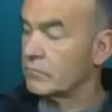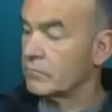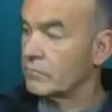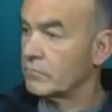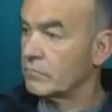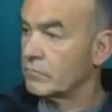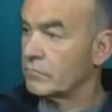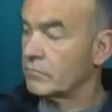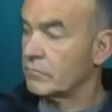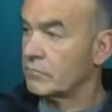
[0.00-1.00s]

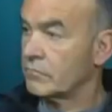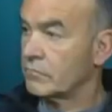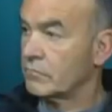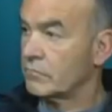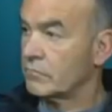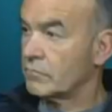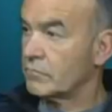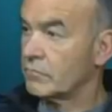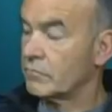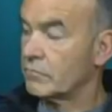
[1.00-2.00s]

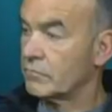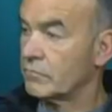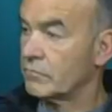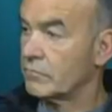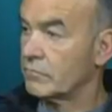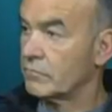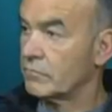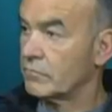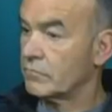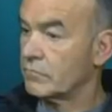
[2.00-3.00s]

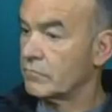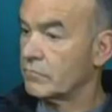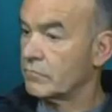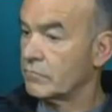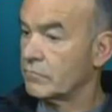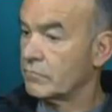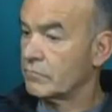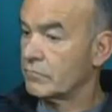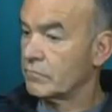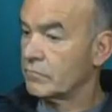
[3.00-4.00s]

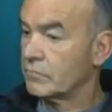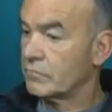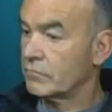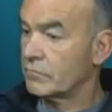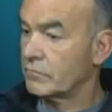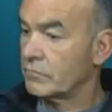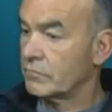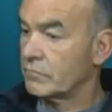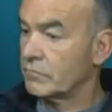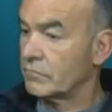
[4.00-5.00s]

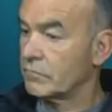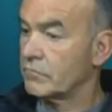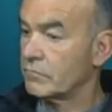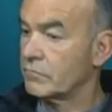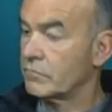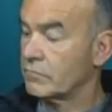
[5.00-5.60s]
(not speaking)